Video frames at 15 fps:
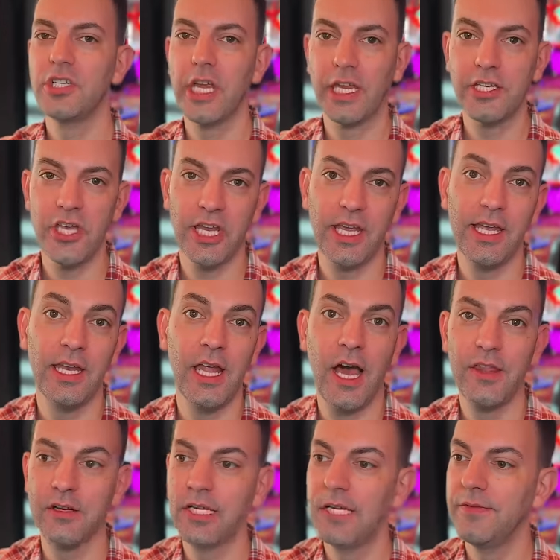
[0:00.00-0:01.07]
shaky, shaky can
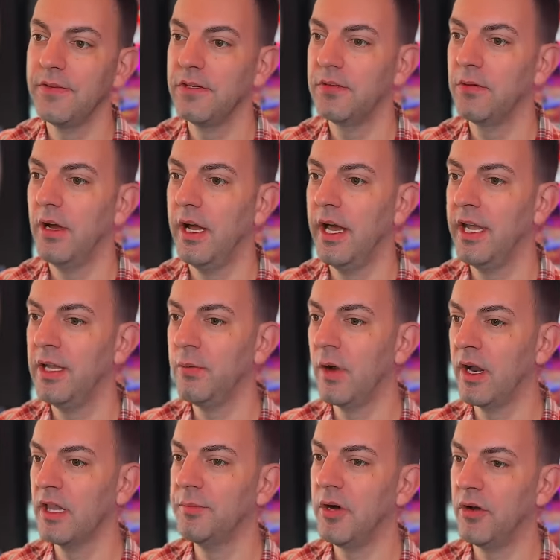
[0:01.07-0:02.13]
either give you any
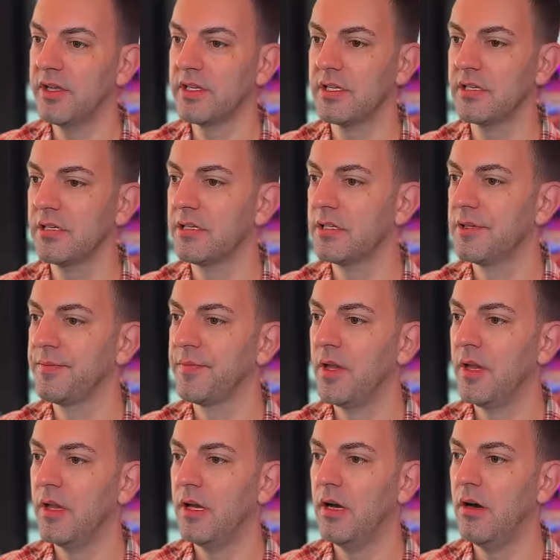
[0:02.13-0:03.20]
one of the bonuses
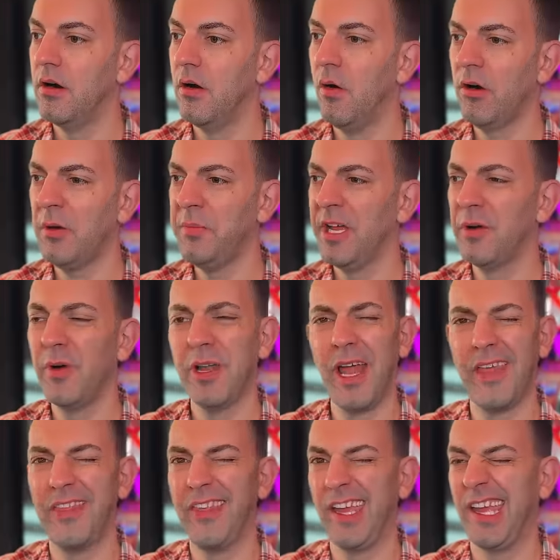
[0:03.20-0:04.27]
uh, or a big win,
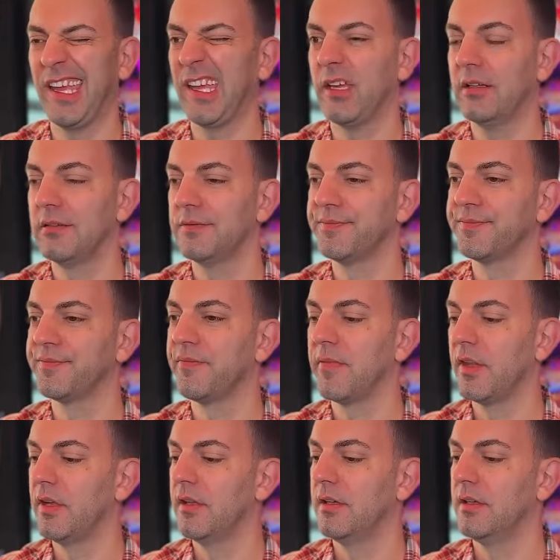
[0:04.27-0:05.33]
I think.
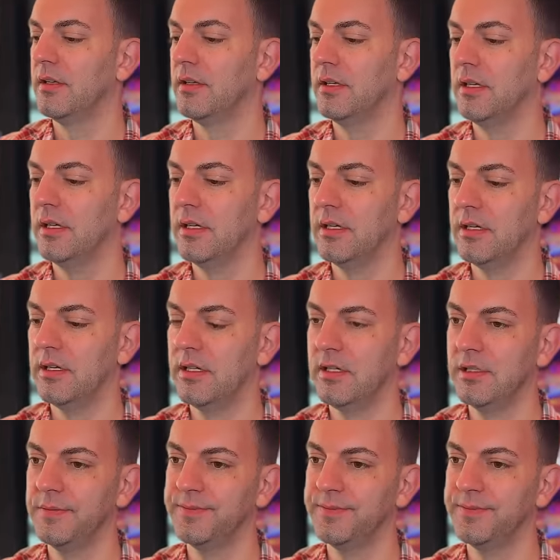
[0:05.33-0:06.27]
Uh,